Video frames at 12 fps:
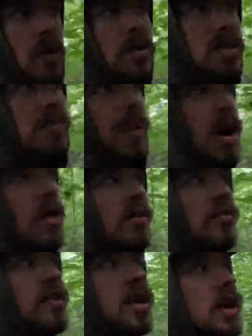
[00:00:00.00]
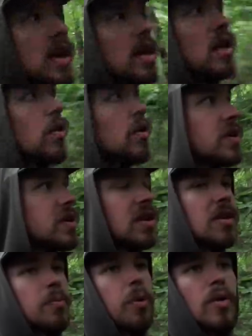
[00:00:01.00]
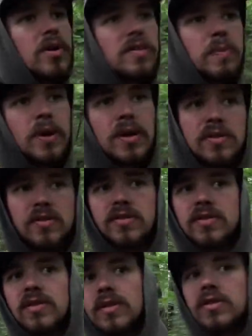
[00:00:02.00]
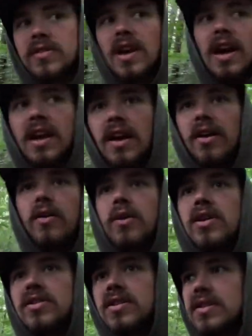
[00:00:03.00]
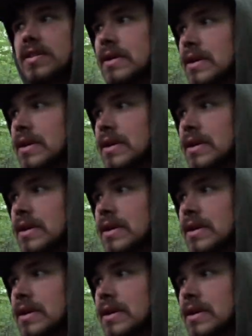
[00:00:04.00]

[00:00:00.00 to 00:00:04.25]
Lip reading: on topography and going to these point spurs or secondary ridges.